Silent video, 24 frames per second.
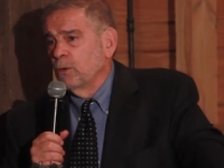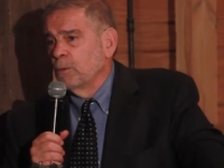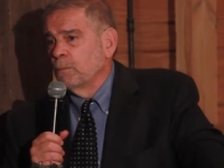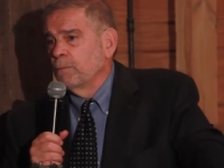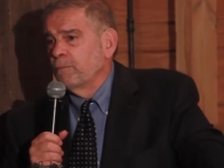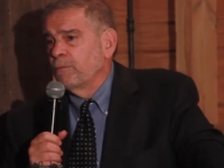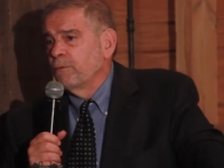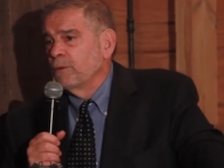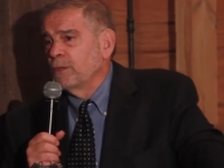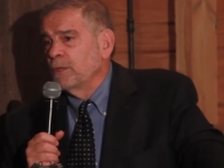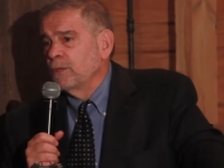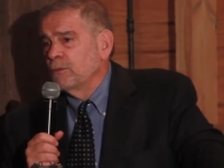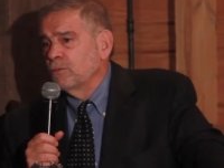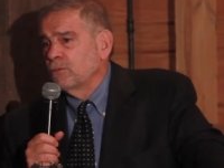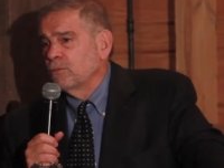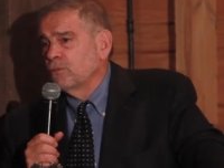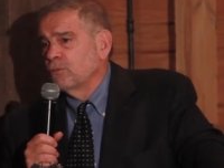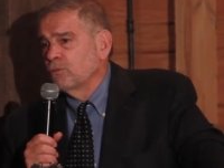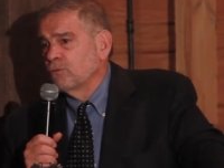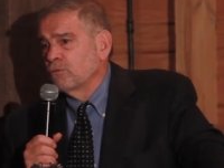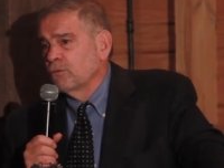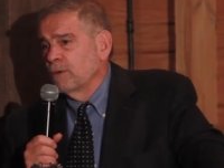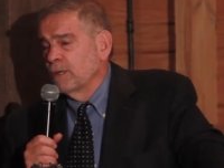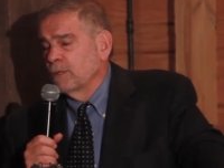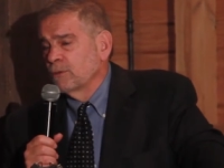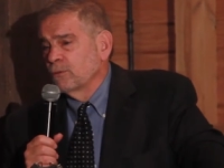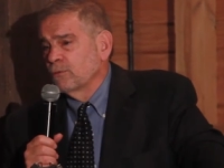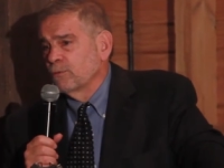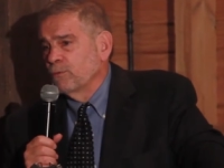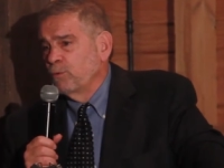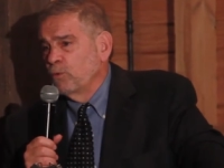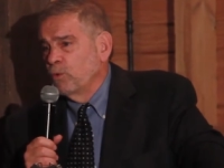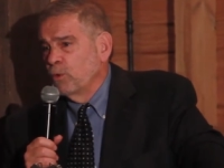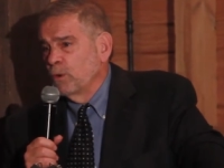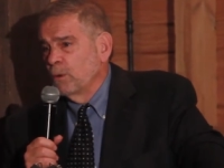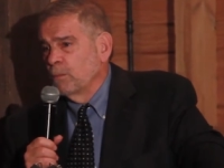hopefully to
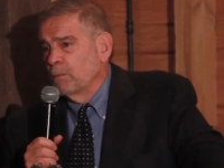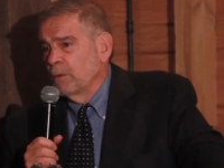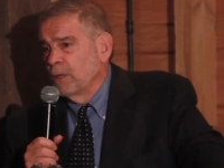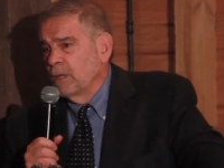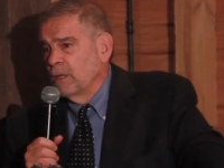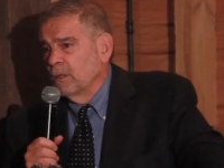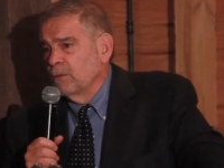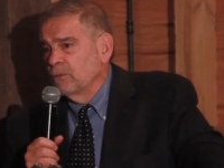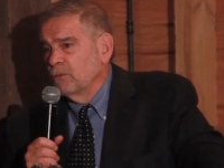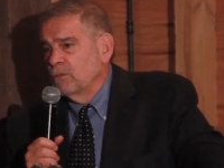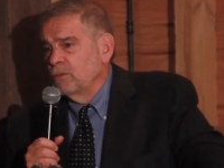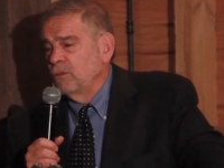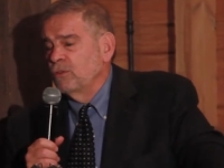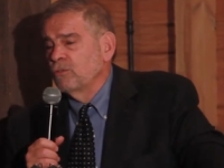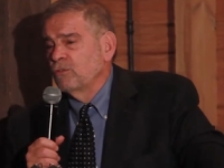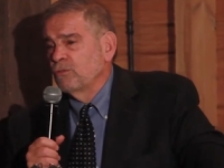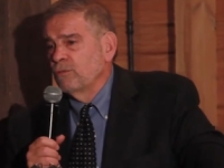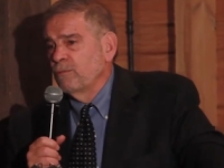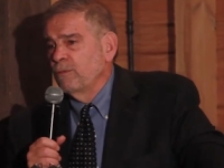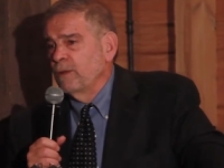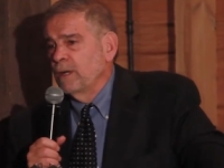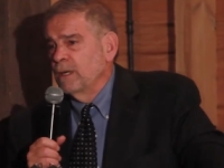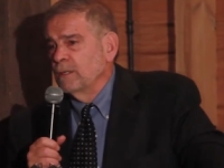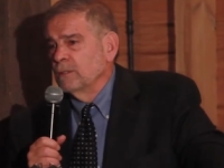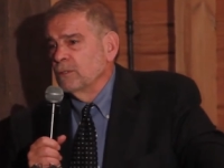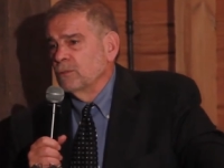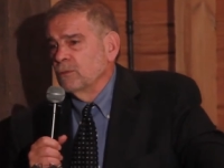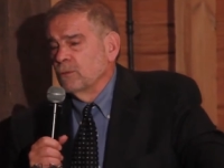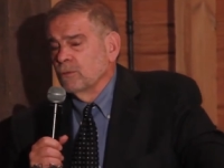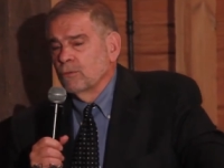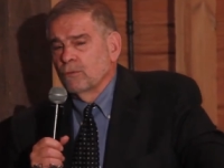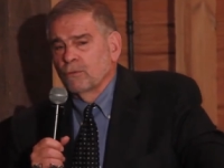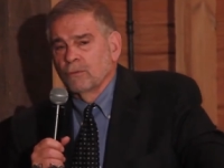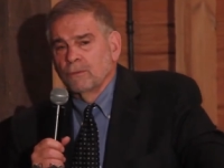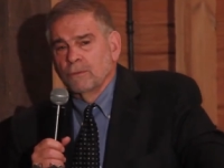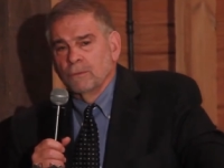transform and teach
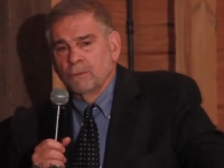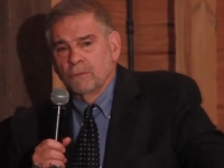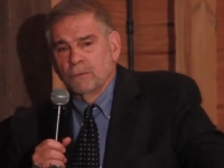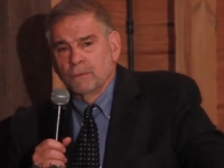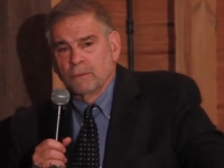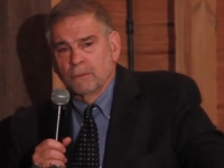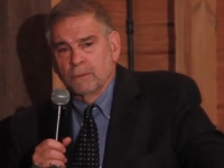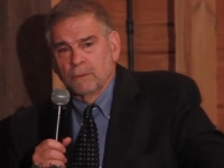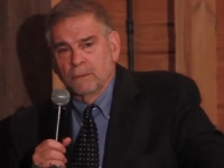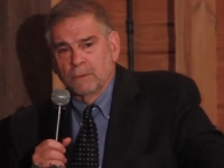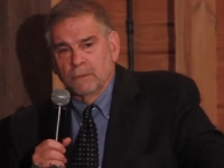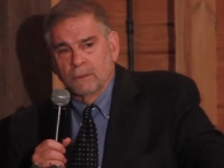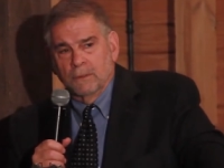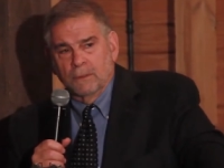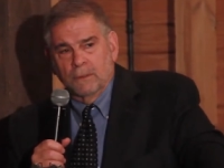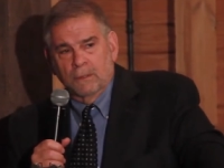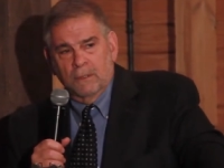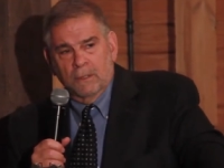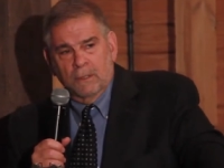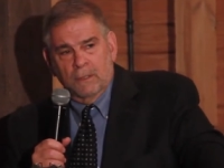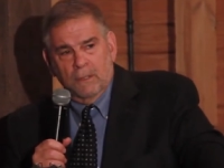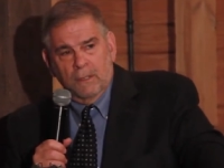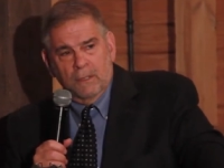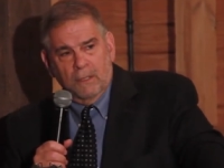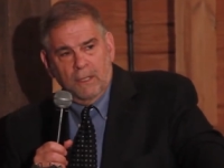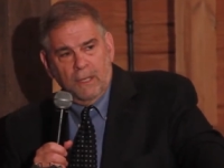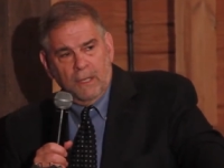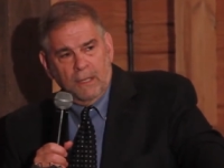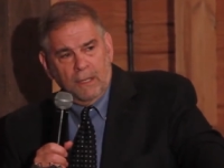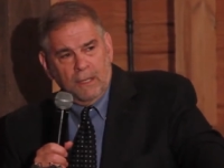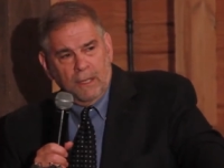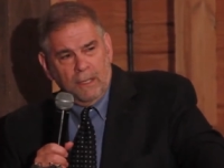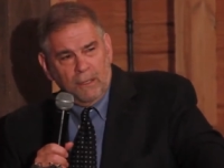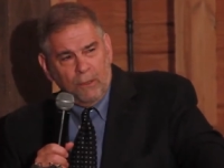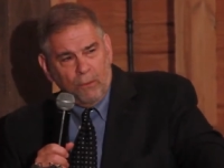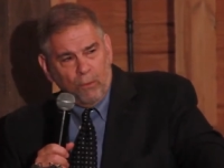values
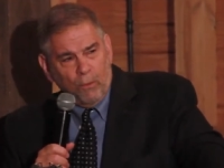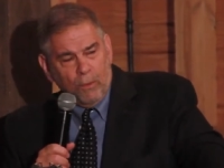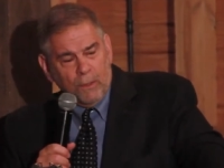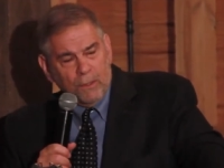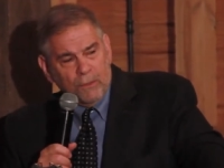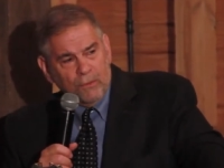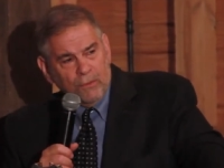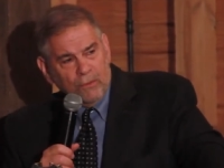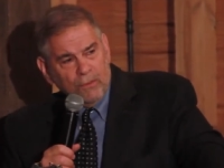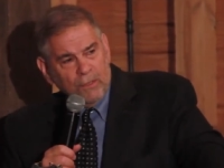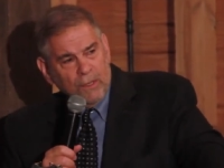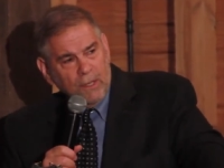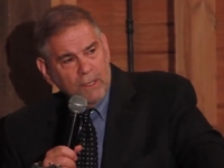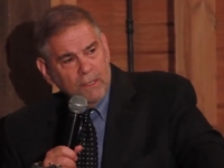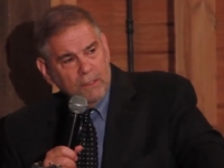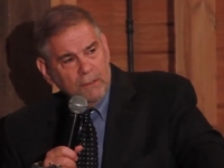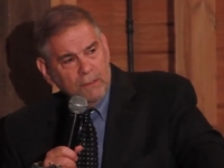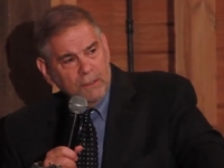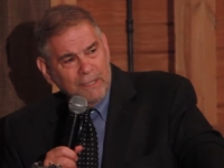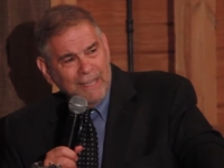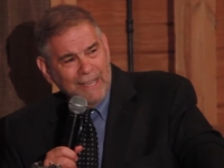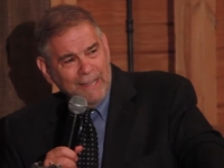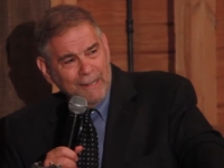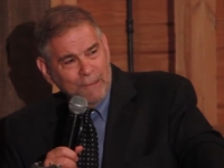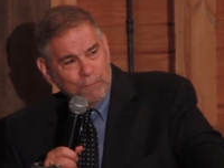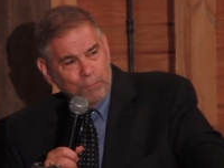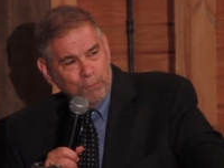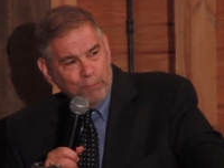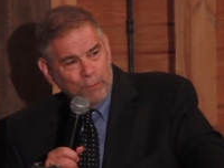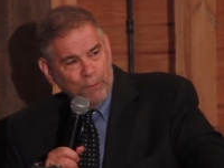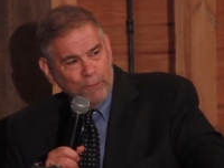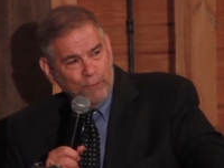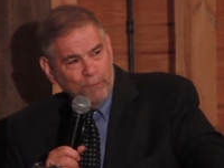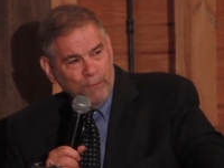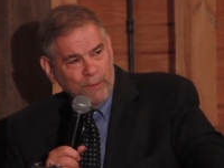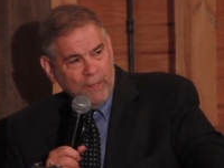that I don't want to say can
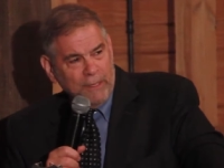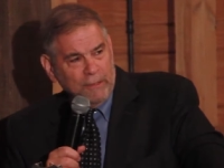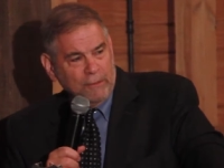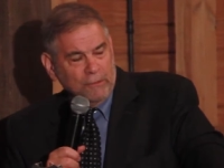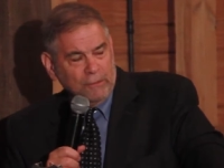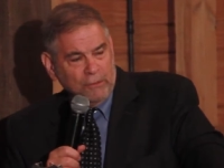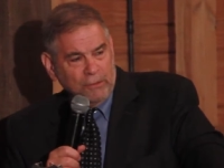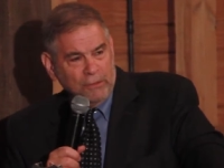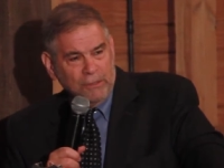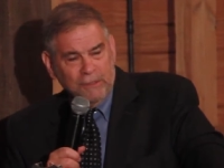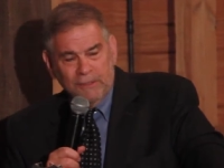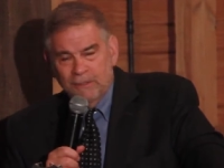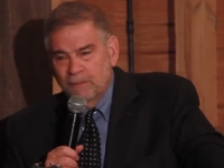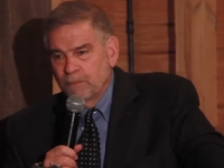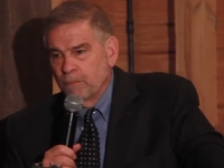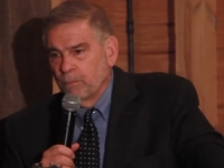prevent,